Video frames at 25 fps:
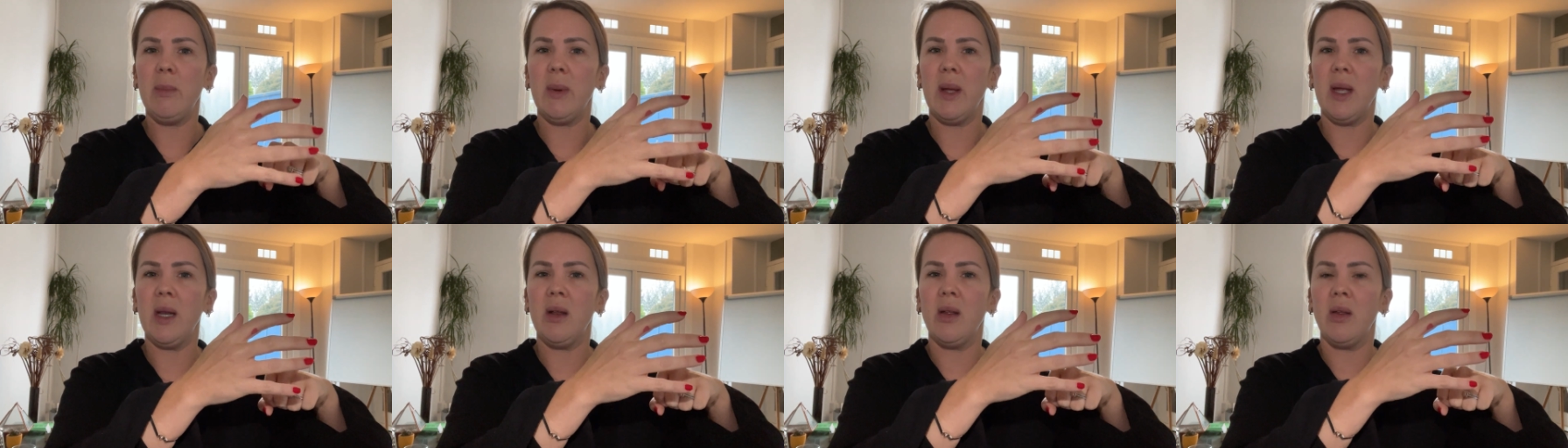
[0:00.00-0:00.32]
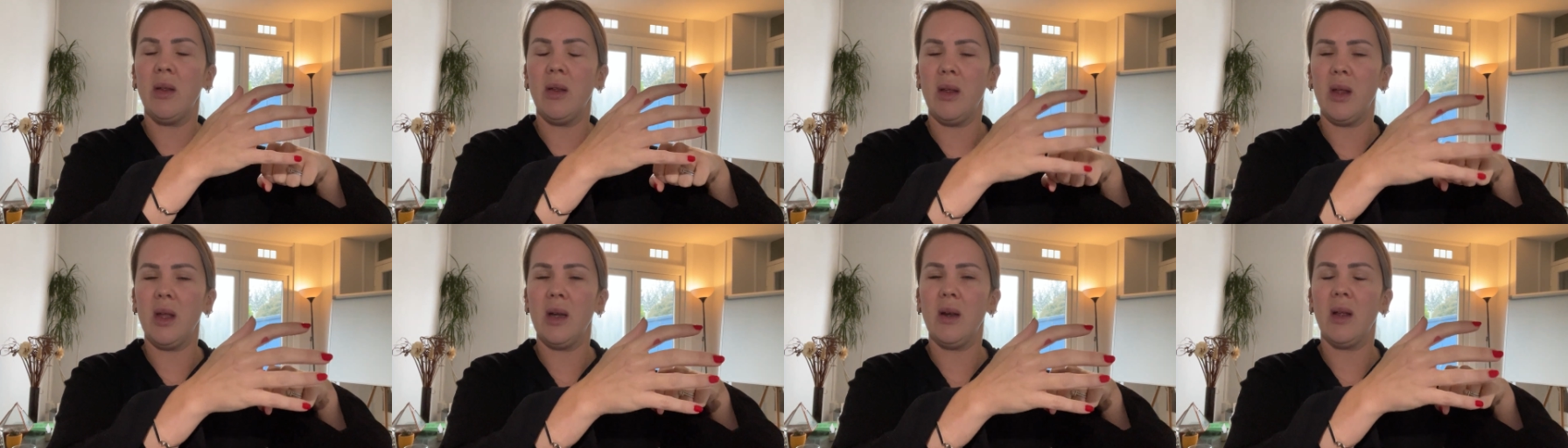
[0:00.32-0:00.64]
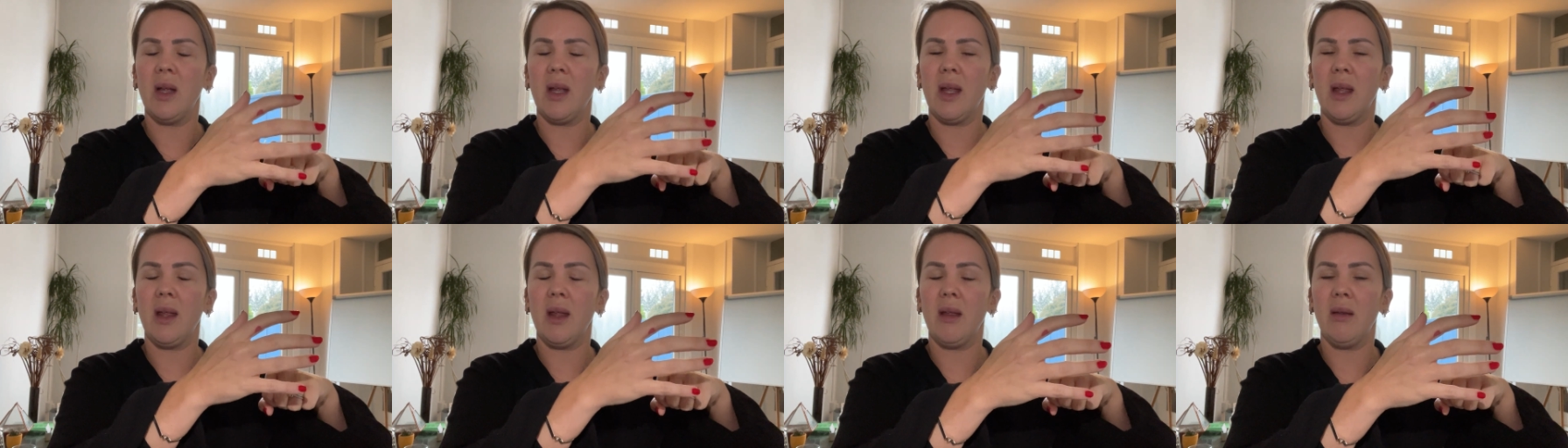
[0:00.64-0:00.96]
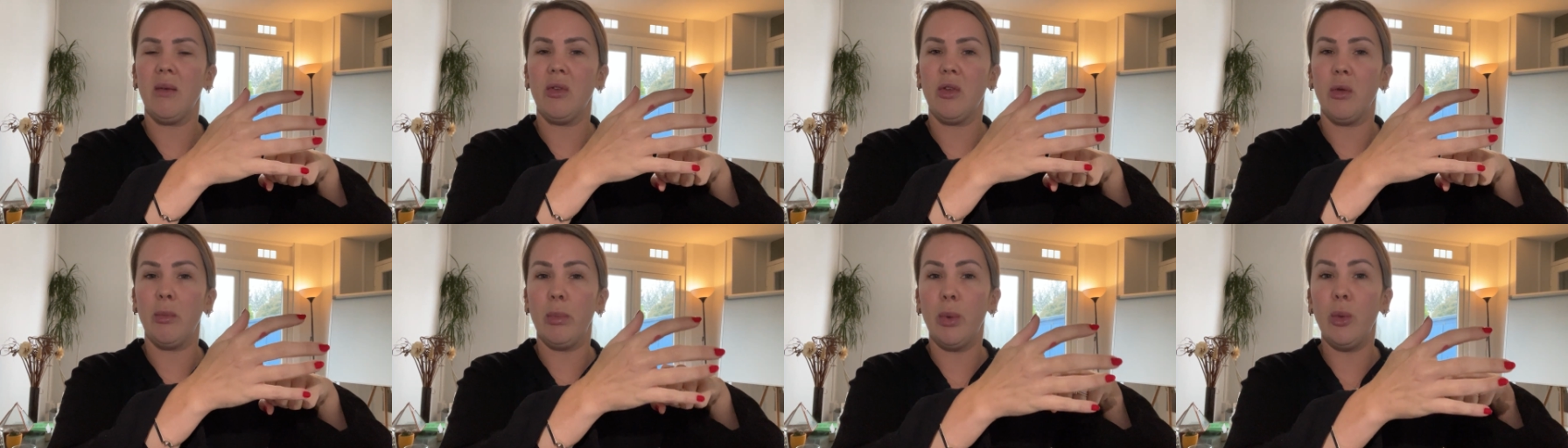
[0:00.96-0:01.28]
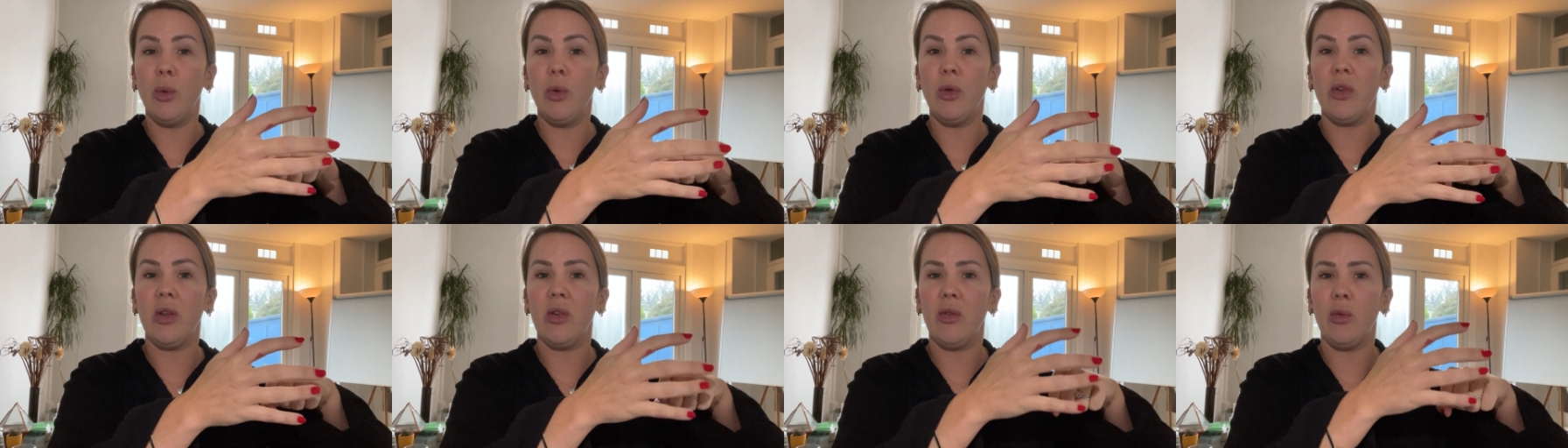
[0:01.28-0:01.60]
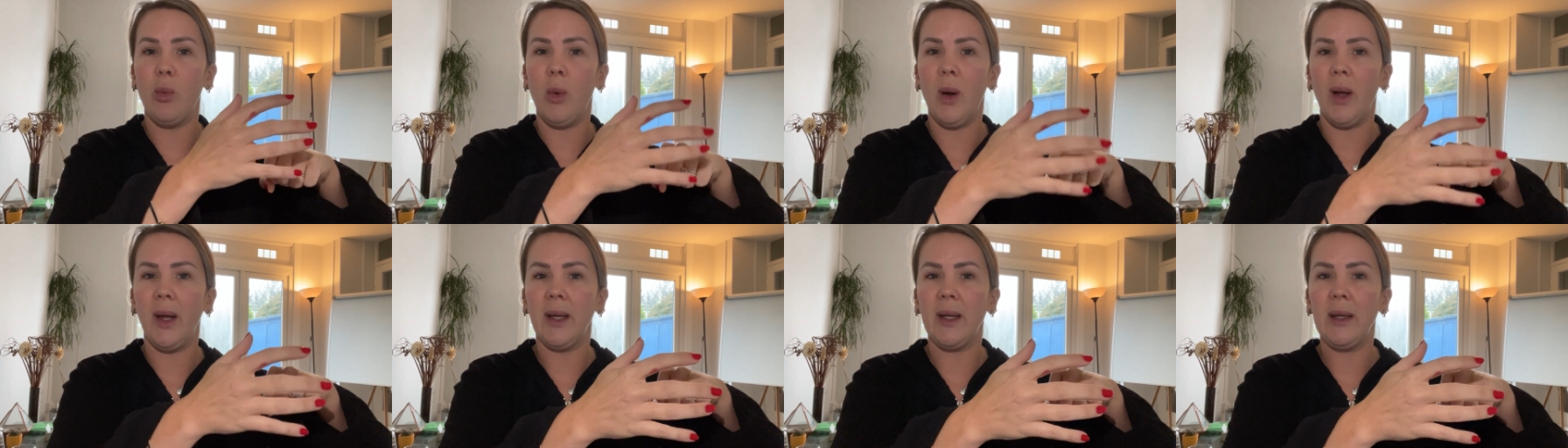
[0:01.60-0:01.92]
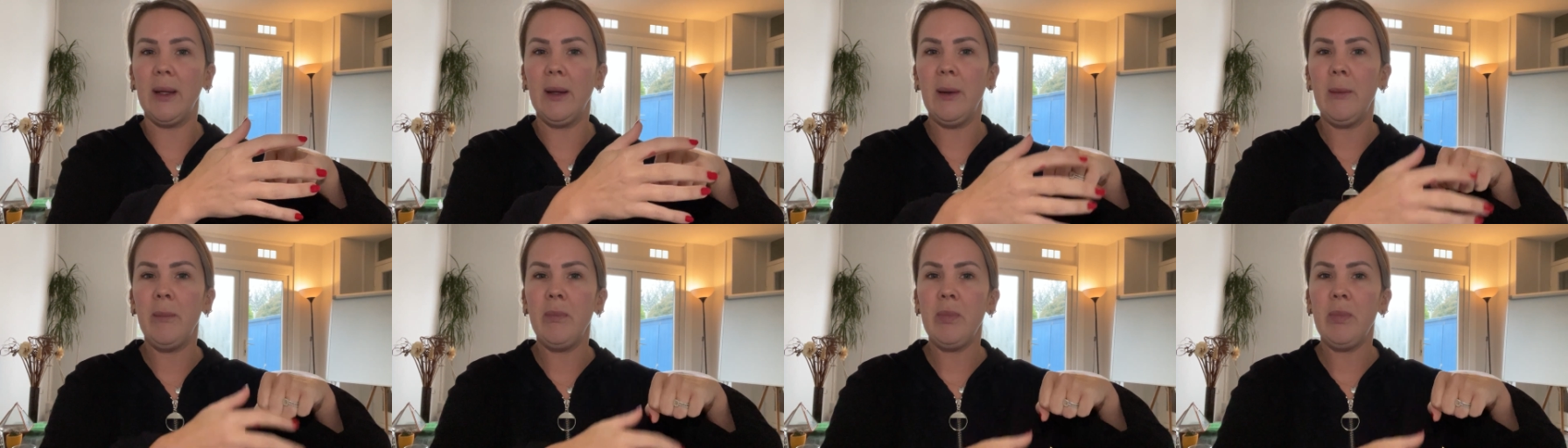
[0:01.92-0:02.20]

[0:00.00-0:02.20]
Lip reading: but in a supportive way,